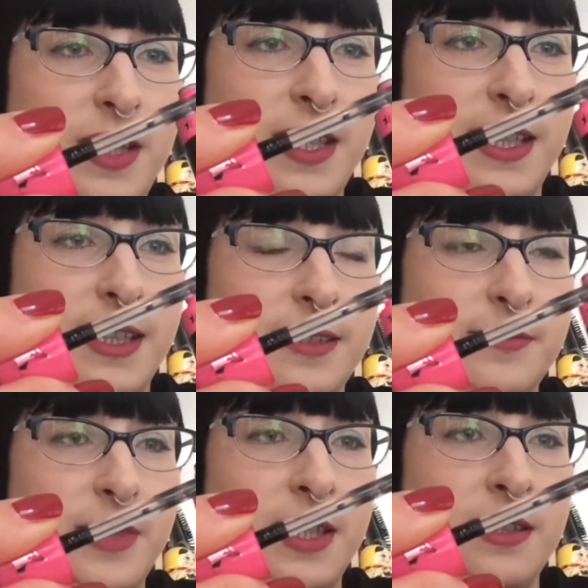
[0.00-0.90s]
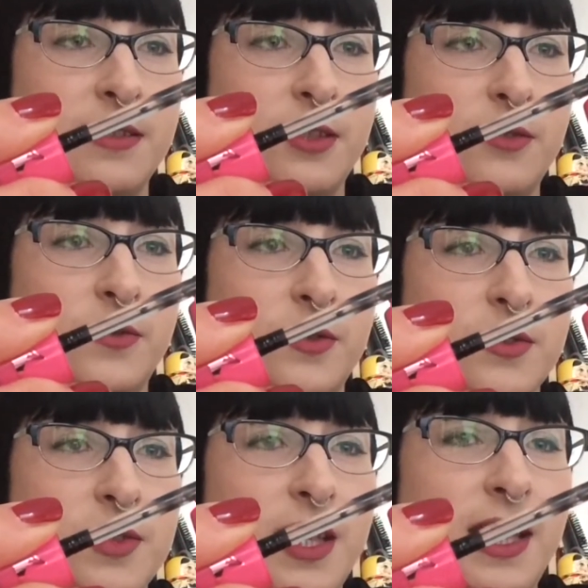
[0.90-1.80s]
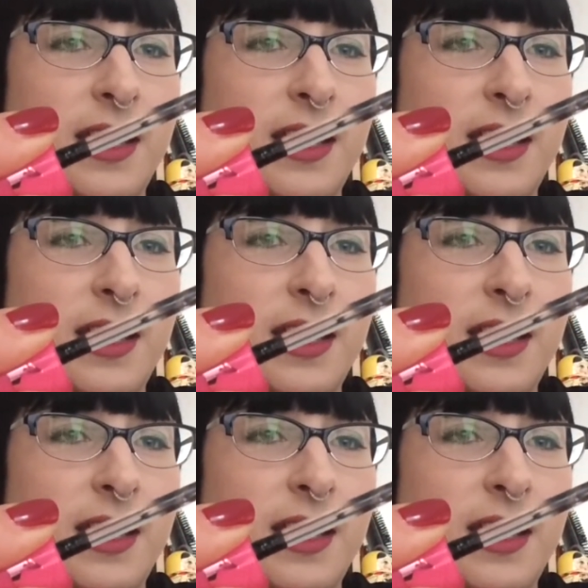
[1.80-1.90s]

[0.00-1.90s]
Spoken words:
here in the doe foot.